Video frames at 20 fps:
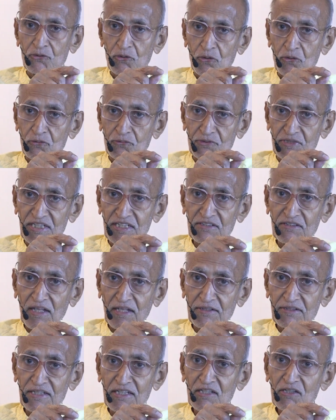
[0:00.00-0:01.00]
So
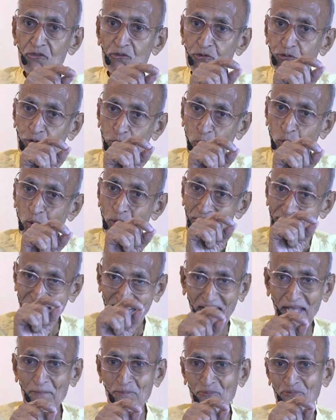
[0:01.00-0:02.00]
these are the
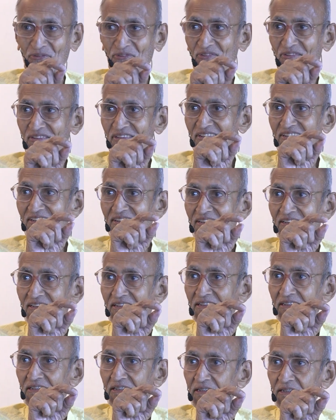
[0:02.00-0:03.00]
soul types.
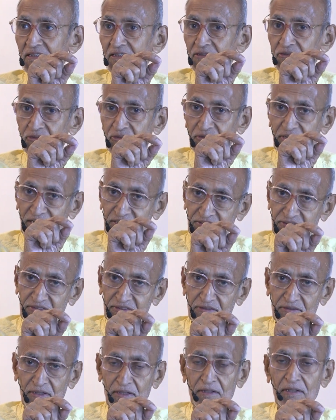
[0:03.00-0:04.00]
So
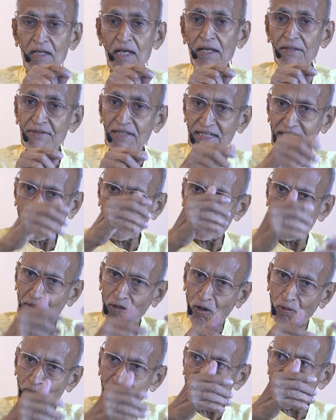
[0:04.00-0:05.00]
that's it. There
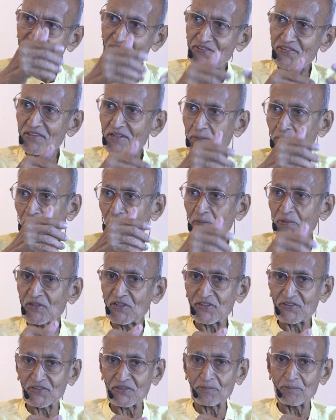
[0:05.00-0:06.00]
can be combinations and
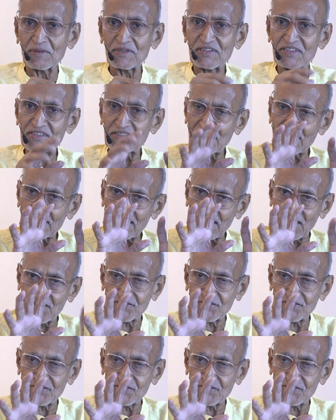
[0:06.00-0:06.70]
permutations, but these